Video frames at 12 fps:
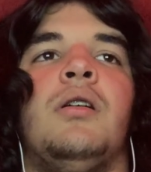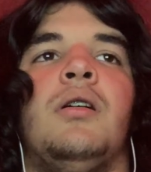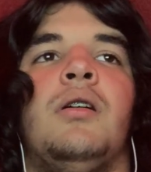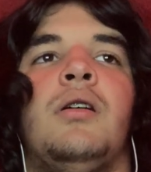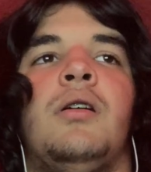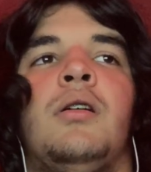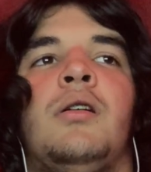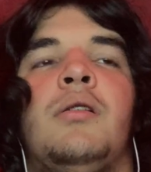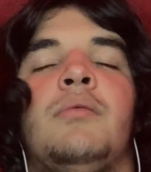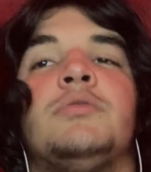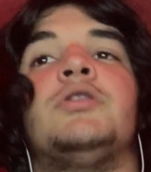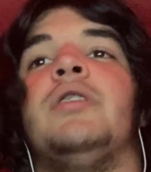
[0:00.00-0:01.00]

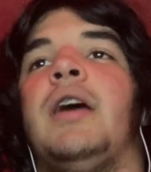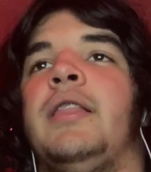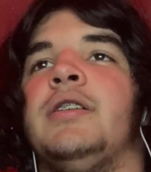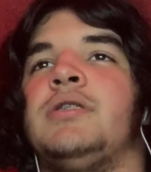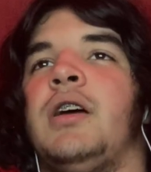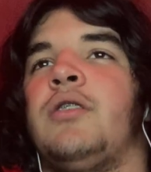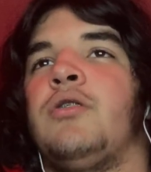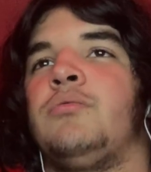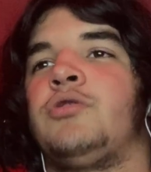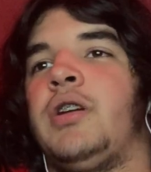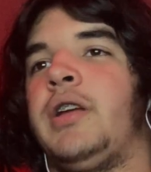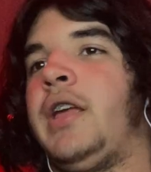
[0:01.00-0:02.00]
Um, so yeah, this cycle I'm
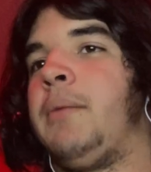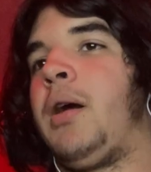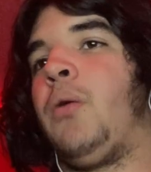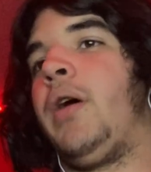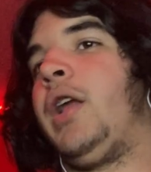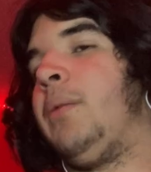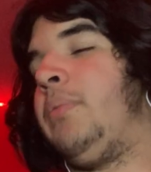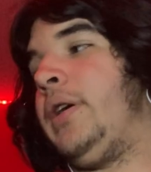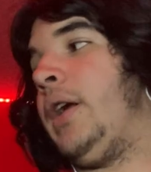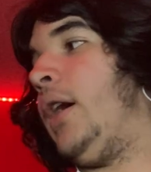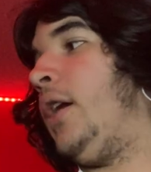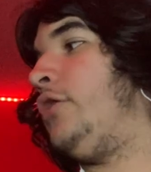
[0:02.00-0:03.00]
trying to get my weight up
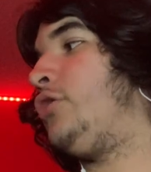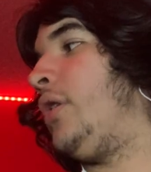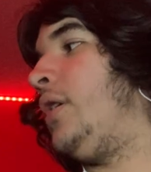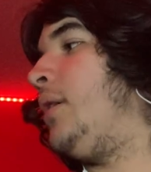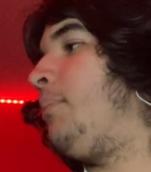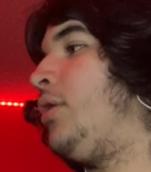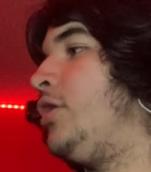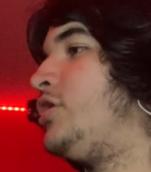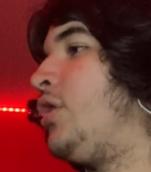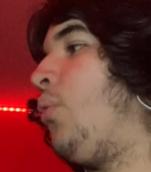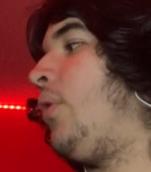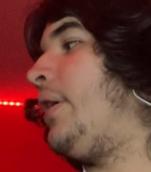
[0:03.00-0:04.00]
again, trying to push
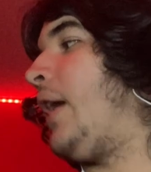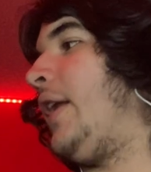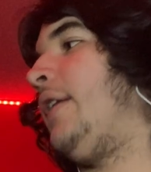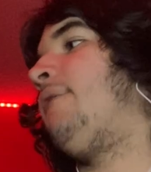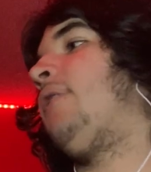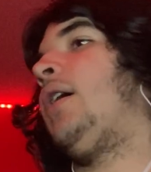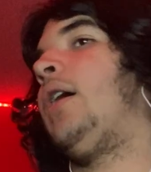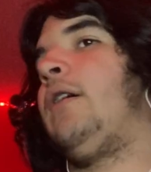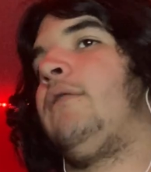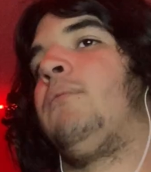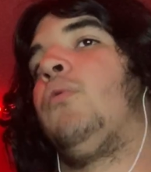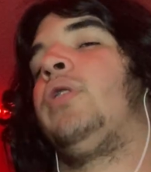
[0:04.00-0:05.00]
the
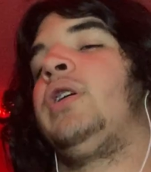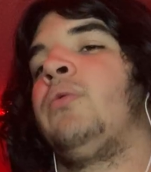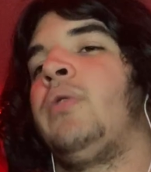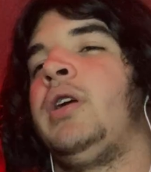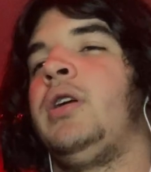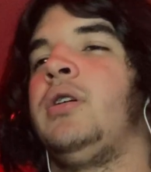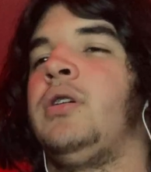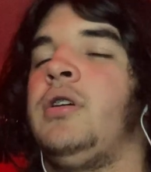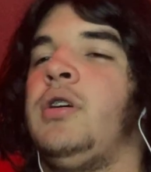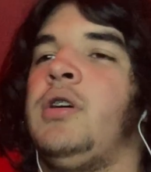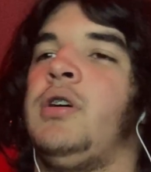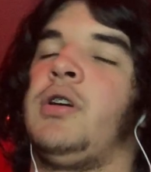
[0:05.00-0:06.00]
195 morning weight,
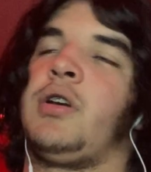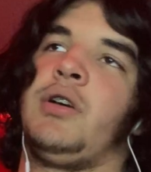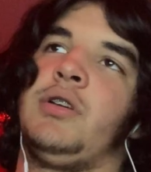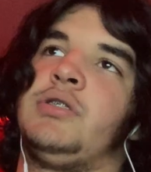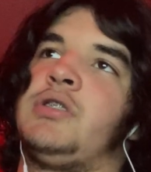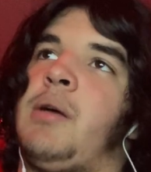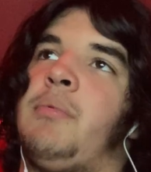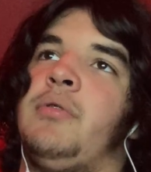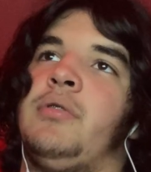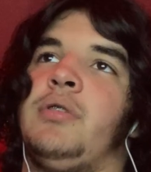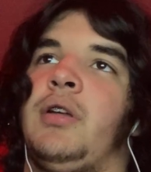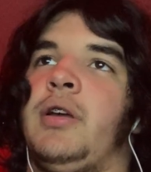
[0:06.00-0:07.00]
cause I've
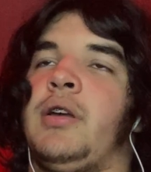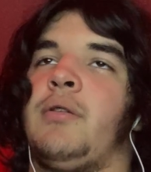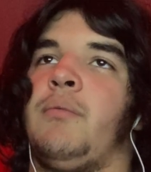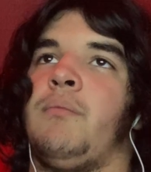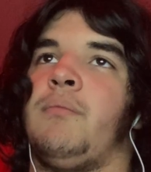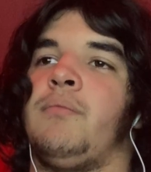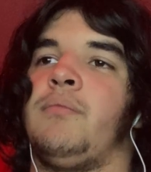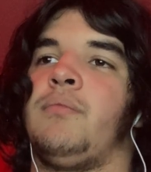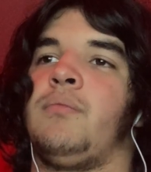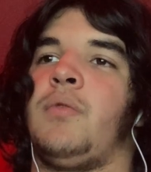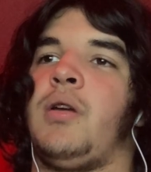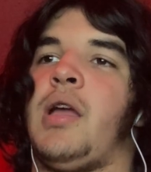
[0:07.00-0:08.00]
been like,
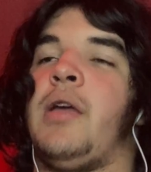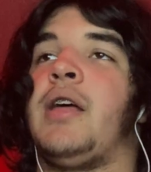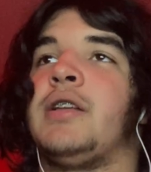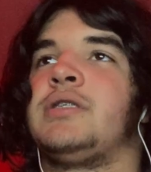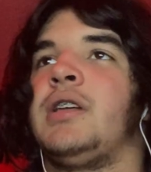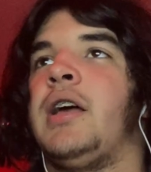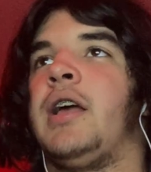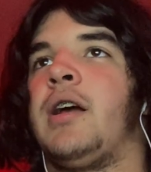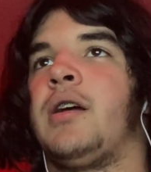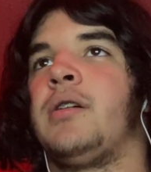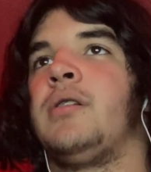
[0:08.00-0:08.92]
and that's like